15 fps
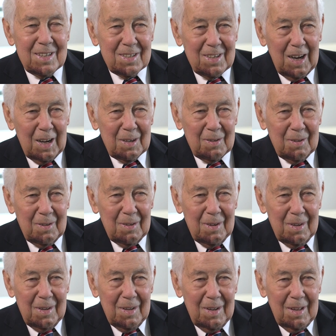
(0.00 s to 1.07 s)
has not
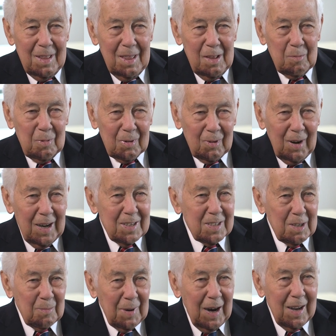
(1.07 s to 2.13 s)

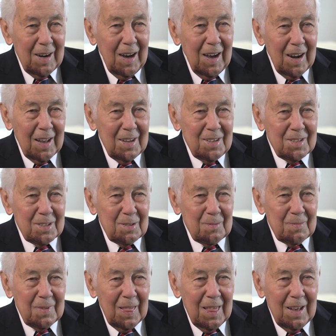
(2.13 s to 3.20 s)
progressed, to my knowledge,
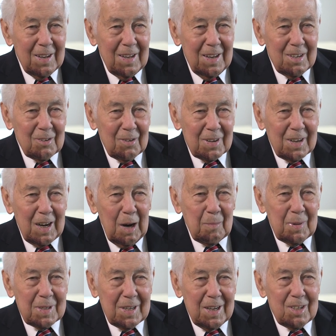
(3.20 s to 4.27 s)
into a
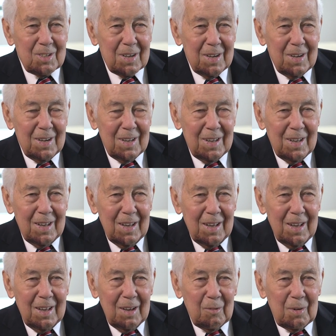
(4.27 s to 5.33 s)
competition
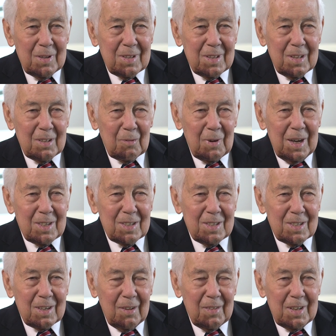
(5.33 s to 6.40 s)
with the
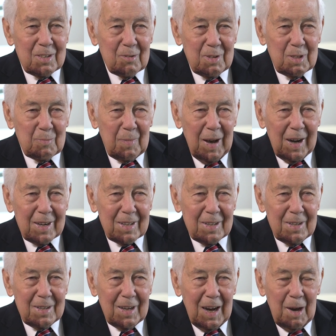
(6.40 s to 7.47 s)
Russians on this respect.
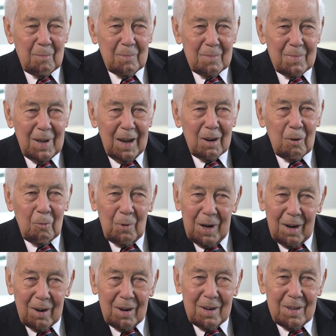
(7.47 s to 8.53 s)
I'm not
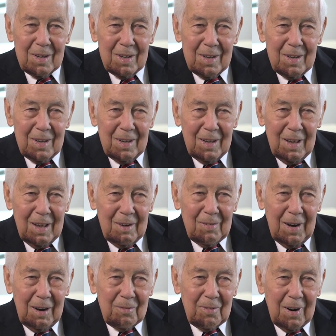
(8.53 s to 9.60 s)
aware of
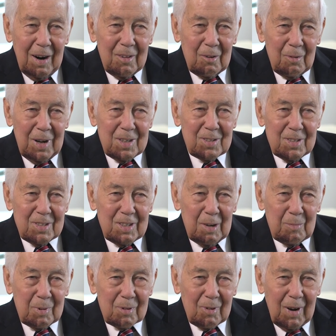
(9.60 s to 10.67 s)
how far the Russians
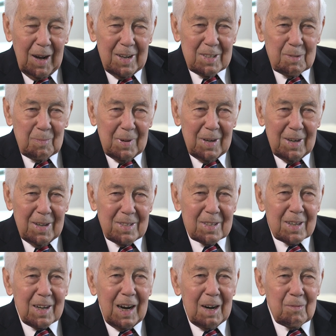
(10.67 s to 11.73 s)
have progressed, but it is
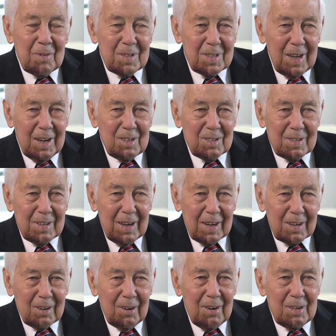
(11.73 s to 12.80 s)
a conversation that
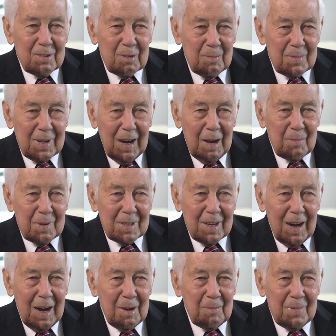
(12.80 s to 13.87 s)
occurs from time to
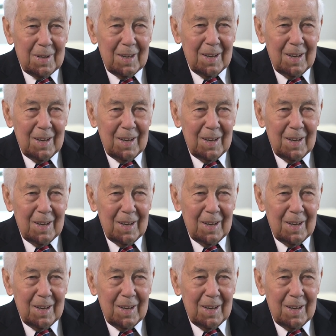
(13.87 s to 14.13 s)
time,